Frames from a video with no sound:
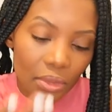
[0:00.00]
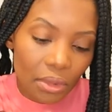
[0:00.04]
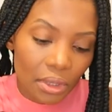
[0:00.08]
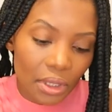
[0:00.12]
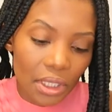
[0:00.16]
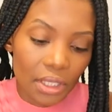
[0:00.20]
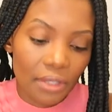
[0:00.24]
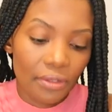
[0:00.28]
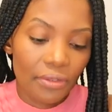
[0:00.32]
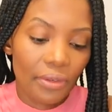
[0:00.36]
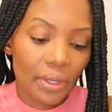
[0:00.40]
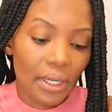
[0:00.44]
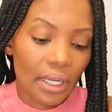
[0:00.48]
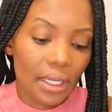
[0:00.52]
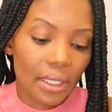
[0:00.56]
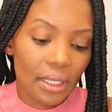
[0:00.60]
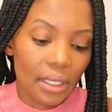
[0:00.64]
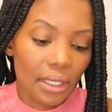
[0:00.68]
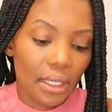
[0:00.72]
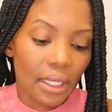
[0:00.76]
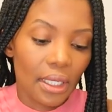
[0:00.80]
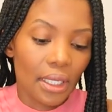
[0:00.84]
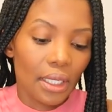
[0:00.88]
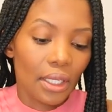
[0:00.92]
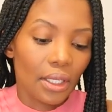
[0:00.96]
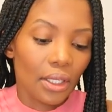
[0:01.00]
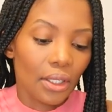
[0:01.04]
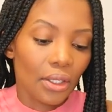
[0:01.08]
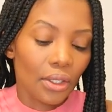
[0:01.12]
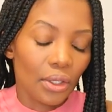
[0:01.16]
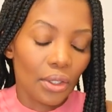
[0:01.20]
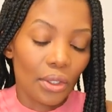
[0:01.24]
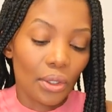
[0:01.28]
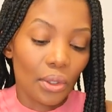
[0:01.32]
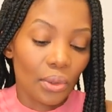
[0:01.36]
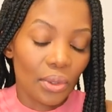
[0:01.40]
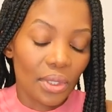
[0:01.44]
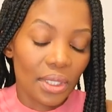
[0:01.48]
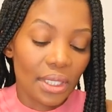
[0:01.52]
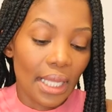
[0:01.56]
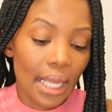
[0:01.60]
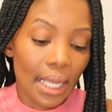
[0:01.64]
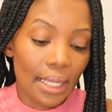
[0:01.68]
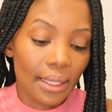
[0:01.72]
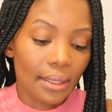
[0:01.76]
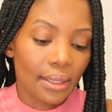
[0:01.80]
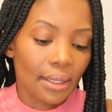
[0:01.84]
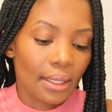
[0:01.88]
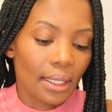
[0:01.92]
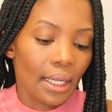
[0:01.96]
different you know
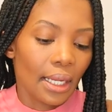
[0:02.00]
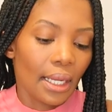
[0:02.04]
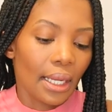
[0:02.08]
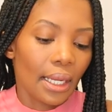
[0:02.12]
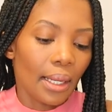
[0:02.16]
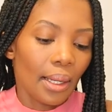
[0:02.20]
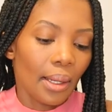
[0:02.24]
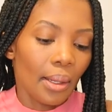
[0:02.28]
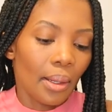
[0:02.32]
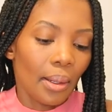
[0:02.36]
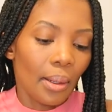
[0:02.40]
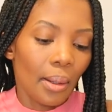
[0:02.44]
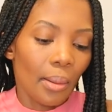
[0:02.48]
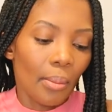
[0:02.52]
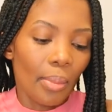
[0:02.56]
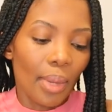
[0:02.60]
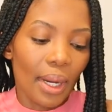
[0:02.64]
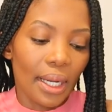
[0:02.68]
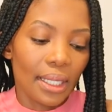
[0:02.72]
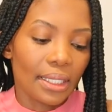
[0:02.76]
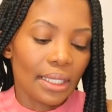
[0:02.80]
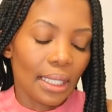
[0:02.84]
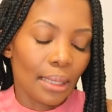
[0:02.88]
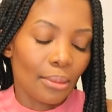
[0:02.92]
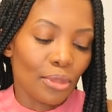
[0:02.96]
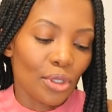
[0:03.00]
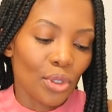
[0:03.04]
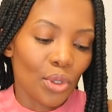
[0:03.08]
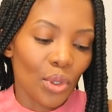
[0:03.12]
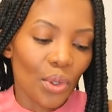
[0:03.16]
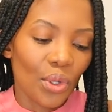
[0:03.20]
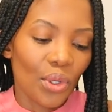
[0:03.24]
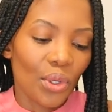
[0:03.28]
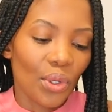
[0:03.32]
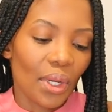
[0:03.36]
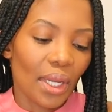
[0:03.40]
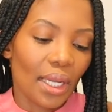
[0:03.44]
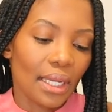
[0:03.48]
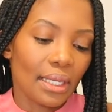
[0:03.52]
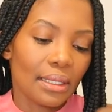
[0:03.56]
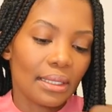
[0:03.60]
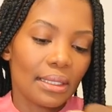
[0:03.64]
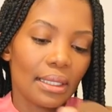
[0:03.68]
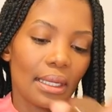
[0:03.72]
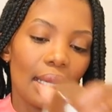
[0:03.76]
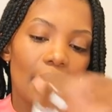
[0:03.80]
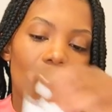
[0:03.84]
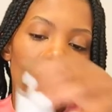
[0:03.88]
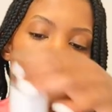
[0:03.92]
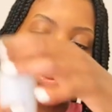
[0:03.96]
scent but i'm sure you can
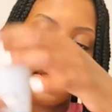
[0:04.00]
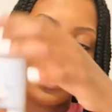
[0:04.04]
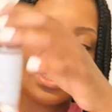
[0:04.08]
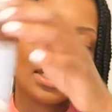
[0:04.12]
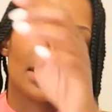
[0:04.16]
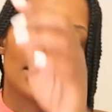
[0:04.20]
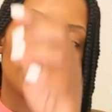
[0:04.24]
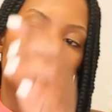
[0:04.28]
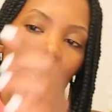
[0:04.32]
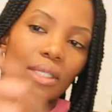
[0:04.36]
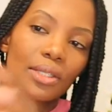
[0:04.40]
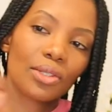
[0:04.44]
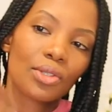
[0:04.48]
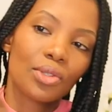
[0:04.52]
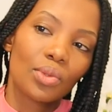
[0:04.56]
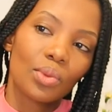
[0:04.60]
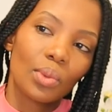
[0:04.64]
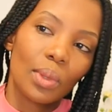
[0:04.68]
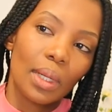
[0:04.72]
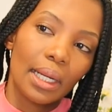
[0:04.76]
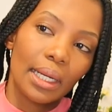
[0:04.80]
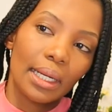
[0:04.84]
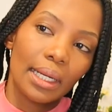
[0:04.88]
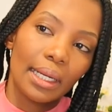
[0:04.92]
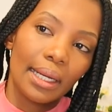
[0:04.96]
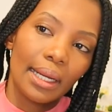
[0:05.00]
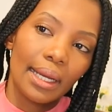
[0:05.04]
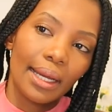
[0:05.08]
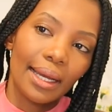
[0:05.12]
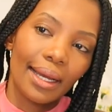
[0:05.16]
tell that this one